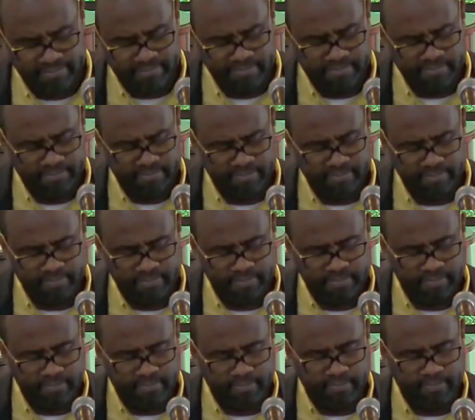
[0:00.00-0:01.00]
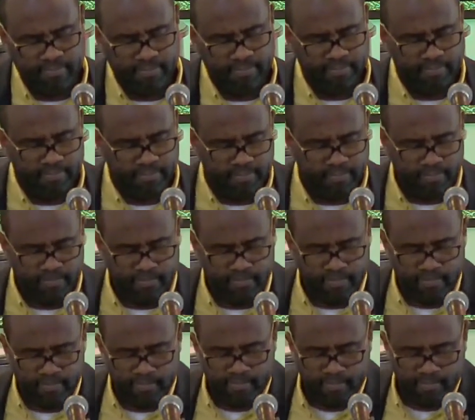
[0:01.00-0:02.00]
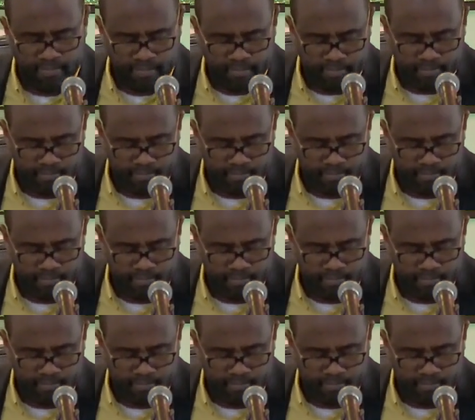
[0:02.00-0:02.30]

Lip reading: Nobody speaks.